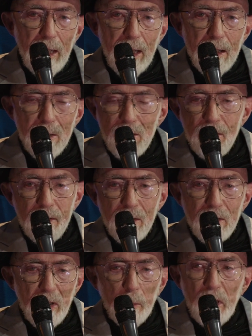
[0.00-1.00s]
It's
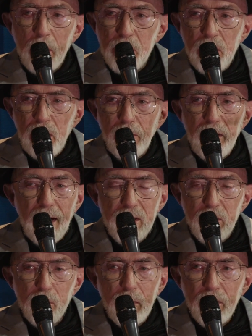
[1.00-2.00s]
sometimes called the
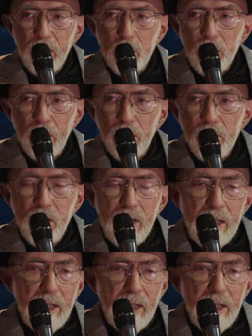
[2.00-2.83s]
Heisenberg approach.